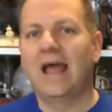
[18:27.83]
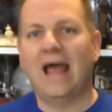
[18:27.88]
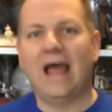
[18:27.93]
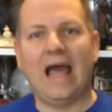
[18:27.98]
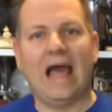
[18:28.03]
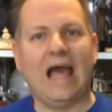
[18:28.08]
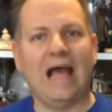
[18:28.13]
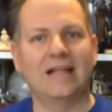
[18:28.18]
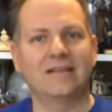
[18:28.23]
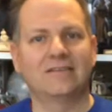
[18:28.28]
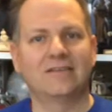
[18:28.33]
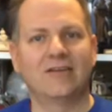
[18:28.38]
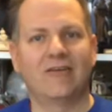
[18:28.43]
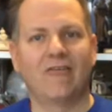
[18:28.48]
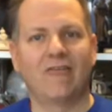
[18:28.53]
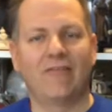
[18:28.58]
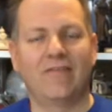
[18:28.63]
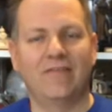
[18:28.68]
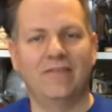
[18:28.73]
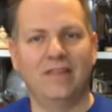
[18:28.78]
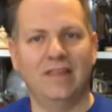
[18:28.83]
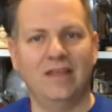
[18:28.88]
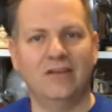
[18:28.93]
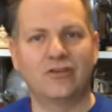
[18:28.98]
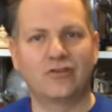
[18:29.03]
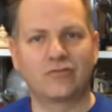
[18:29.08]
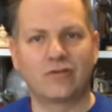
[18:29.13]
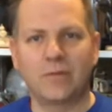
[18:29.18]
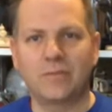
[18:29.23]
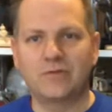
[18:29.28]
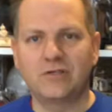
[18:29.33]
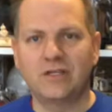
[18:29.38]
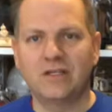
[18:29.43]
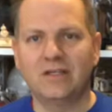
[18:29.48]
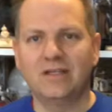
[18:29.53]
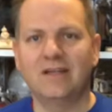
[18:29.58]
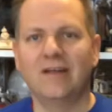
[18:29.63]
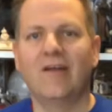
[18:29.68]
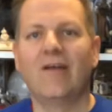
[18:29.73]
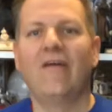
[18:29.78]
at the
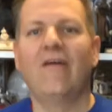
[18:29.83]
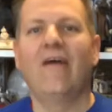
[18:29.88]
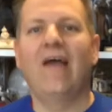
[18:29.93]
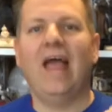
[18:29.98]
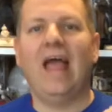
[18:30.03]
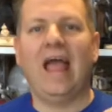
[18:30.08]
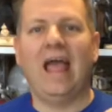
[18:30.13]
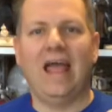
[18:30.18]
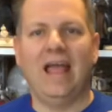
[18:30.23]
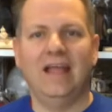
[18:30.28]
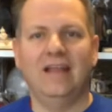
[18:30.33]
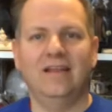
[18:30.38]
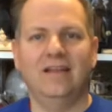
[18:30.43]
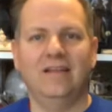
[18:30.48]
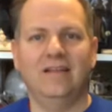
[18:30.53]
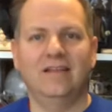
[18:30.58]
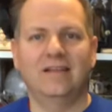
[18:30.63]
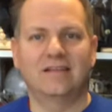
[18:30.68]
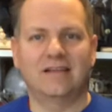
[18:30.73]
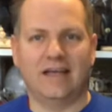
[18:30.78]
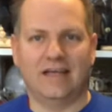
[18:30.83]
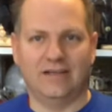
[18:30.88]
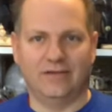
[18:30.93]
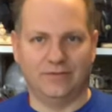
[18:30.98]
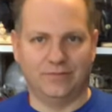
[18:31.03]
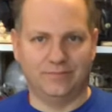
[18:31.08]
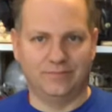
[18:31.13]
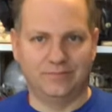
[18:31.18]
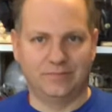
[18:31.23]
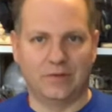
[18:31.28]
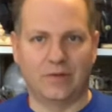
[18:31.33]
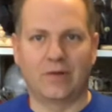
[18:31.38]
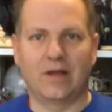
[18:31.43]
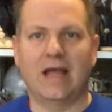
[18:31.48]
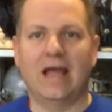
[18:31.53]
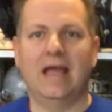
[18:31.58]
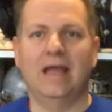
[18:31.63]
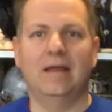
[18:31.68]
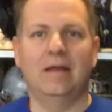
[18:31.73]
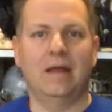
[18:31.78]
description and the title,
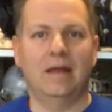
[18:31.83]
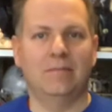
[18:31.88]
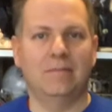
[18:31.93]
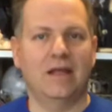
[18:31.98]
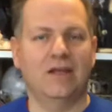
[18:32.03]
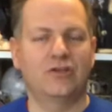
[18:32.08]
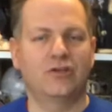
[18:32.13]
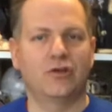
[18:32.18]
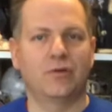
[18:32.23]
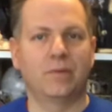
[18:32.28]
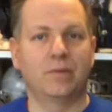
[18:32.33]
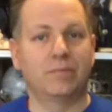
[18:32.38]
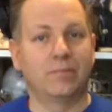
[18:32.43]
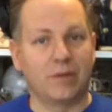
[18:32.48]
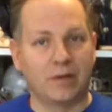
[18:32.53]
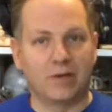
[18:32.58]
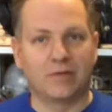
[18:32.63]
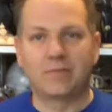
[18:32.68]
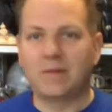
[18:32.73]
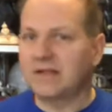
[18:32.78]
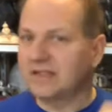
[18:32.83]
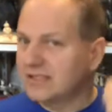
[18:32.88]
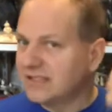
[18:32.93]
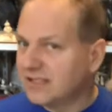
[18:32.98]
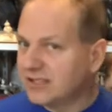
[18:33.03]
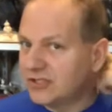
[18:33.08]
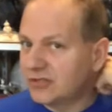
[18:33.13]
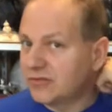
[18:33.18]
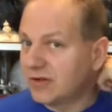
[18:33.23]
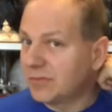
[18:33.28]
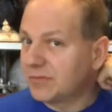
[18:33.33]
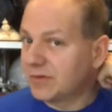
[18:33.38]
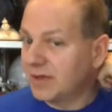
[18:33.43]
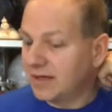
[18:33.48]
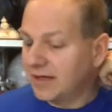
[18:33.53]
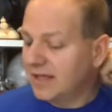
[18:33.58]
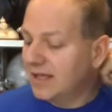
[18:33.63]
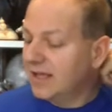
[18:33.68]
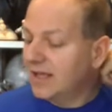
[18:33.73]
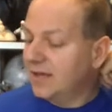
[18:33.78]
okay? And make sure, but especially the
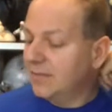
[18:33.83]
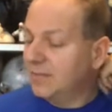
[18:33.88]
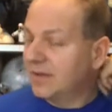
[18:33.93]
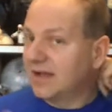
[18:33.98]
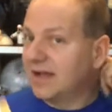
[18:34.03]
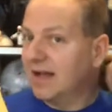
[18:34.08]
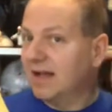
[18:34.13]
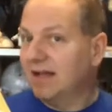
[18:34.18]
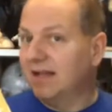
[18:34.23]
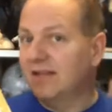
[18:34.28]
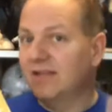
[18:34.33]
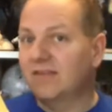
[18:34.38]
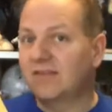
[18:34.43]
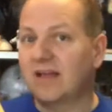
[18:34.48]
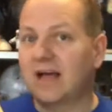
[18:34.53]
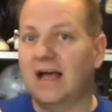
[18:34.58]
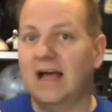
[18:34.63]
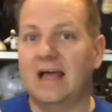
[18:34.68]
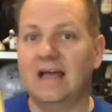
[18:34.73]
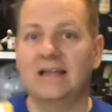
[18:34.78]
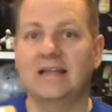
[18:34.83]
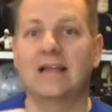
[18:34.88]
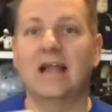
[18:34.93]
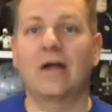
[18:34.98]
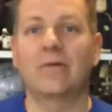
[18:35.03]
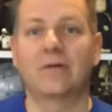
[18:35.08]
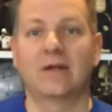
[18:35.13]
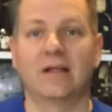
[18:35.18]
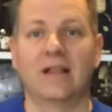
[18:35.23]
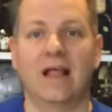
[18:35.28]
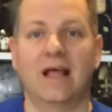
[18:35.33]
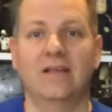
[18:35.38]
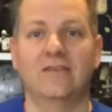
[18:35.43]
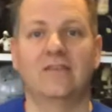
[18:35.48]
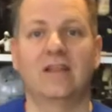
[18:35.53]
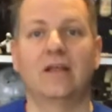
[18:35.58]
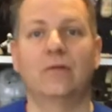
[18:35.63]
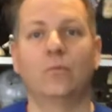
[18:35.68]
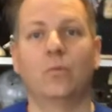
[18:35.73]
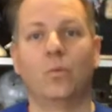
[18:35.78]
description, because I did not realize
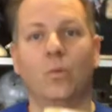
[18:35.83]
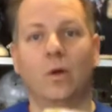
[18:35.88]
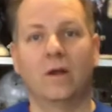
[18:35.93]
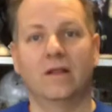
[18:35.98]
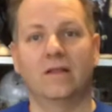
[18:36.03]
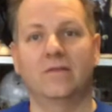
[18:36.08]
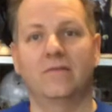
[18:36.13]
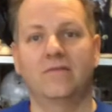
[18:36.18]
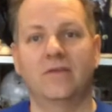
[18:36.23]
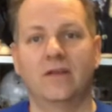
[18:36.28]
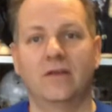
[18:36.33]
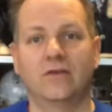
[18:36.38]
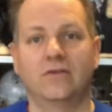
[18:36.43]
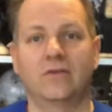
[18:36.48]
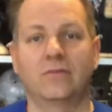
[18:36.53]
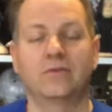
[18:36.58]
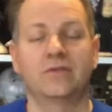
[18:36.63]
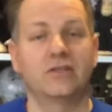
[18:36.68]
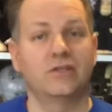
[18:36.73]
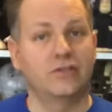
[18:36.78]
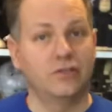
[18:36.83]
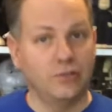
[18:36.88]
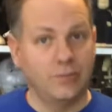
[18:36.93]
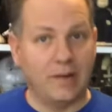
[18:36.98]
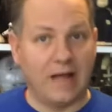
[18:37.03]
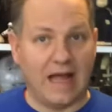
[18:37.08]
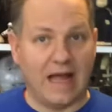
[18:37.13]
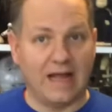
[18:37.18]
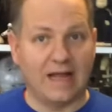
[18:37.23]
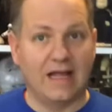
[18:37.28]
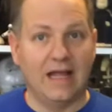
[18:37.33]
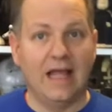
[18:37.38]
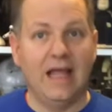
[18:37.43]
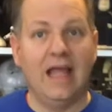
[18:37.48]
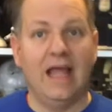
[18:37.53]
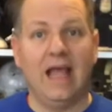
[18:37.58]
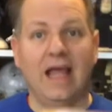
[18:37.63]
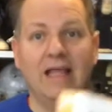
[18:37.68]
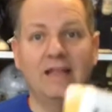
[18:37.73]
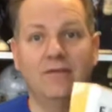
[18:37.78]
that one of the figures, it was a two-pack,
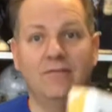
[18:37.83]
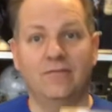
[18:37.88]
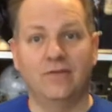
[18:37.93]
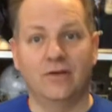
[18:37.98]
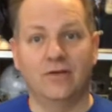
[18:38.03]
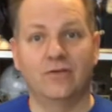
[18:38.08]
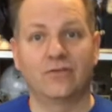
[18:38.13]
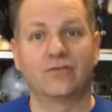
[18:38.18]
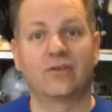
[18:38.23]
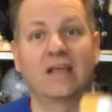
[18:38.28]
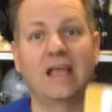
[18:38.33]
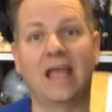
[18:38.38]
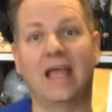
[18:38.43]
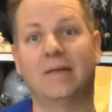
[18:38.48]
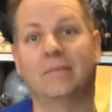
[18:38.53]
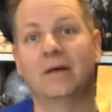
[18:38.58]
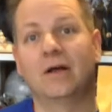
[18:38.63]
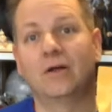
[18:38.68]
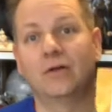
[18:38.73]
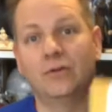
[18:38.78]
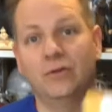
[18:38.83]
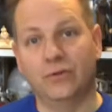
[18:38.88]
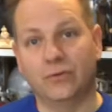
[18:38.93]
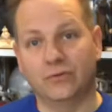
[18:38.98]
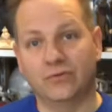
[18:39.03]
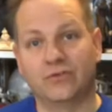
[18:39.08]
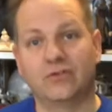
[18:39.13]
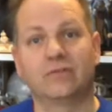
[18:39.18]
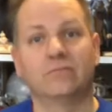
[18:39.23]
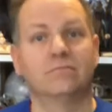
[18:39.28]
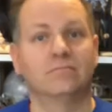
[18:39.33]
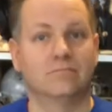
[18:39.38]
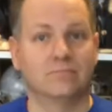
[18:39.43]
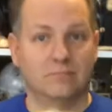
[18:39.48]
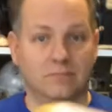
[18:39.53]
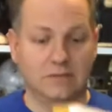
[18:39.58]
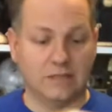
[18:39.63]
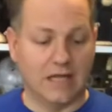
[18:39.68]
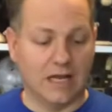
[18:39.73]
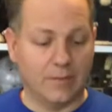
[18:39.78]
and the figures came loose.
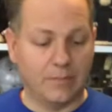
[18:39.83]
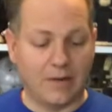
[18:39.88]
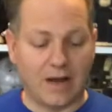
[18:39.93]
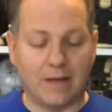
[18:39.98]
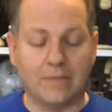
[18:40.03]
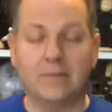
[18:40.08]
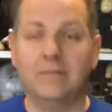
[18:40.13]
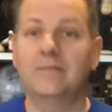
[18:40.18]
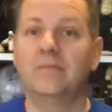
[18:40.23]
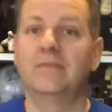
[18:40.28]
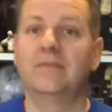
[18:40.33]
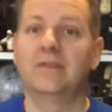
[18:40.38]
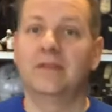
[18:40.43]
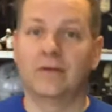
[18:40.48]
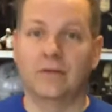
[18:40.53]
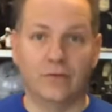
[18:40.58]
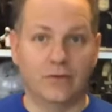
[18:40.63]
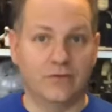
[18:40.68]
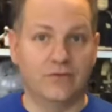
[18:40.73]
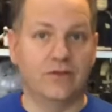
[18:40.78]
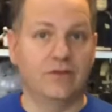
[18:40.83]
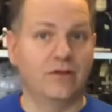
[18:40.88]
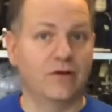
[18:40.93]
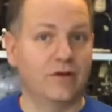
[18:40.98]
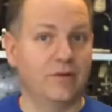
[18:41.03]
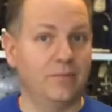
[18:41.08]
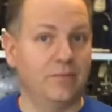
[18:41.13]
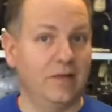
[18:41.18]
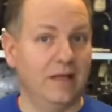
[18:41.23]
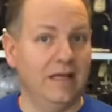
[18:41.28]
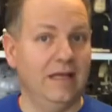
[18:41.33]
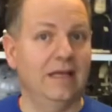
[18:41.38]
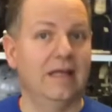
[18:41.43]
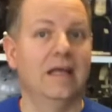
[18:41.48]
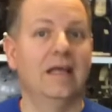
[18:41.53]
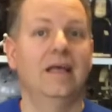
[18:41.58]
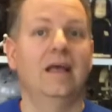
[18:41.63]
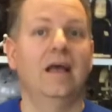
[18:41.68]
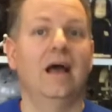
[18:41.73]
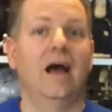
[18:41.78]
Not a problem. They're loose and they're complete.
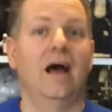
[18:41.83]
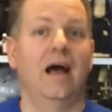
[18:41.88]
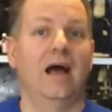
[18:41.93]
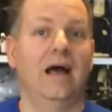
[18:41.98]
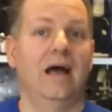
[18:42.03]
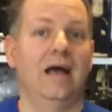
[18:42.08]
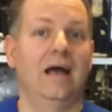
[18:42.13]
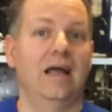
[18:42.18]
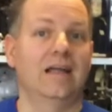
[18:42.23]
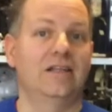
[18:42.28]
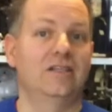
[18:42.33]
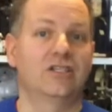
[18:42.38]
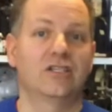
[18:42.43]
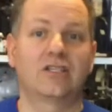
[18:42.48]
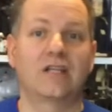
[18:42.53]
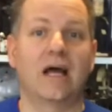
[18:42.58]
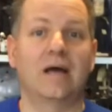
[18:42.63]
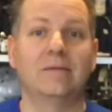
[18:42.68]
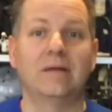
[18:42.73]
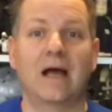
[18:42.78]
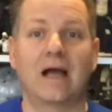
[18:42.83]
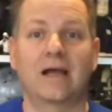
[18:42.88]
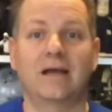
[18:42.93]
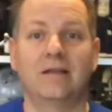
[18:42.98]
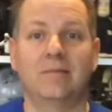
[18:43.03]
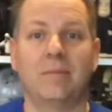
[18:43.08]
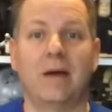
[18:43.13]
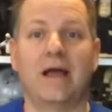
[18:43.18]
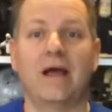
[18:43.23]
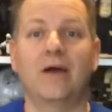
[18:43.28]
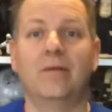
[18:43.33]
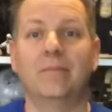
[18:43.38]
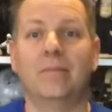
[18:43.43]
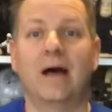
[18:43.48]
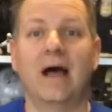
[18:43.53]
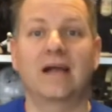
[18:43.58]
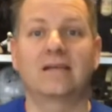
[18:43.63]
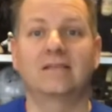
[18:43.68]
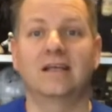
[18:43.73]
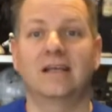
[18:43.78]
It's just, my
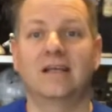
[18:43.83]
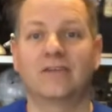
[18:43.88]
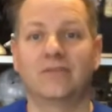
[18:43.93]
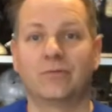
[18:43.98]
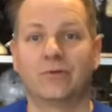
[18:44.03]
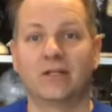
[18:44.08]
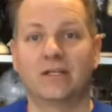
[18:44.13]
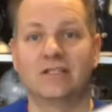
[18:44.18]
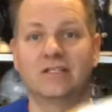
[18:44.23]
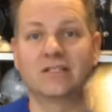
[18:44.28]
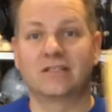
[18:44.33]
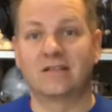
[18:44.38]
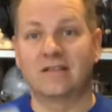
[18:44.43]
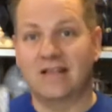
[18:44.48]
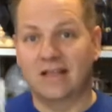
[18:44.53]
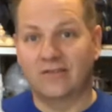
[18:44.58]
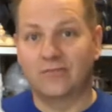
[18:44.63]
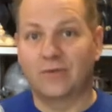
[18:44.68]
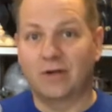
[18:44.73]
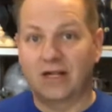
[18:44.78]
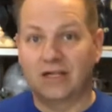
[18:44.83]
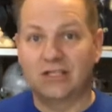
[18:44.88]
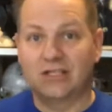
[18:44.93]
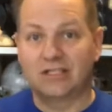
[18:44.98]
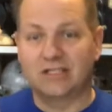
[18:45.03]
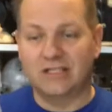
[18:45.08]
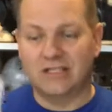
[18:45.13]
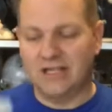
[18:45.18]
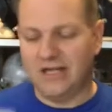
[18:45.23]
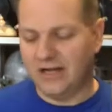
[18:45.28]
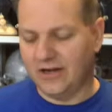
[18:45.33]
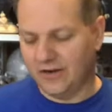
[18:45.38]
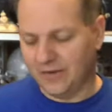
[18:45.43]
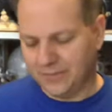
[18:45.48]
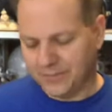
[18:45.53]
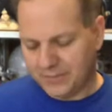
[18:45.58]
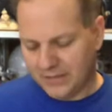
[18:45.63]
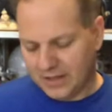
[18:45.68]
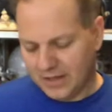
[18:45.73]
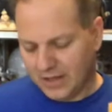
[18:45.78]
unboxing is really just this, what I just did here.
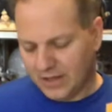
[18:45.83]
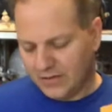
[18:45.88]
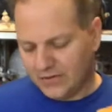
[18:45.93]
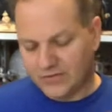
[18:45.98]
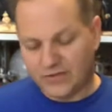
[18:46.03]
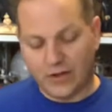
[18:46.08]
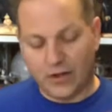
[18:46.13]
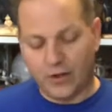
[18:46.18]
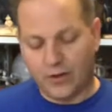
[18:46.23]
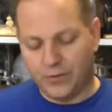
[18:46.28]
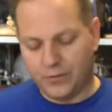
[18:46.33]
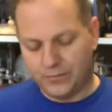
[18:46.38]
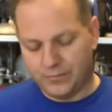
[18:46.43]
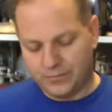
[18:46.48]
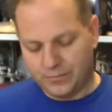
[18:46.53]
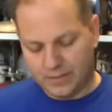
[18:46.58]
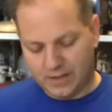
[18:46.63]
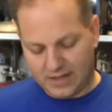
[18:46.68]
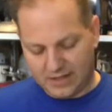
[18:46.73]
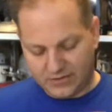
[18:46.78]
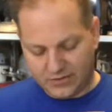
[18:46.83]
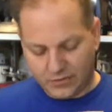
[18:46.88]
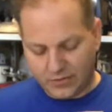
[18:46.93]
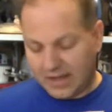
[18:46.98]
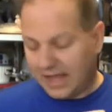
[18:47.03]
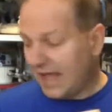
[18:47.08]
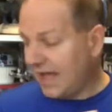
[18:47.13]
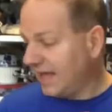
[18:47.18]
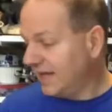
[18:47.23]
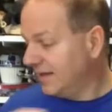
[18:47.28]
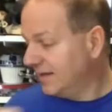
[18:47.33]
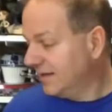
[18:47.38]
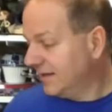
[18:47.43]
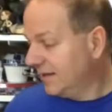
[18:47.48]
So it's okay.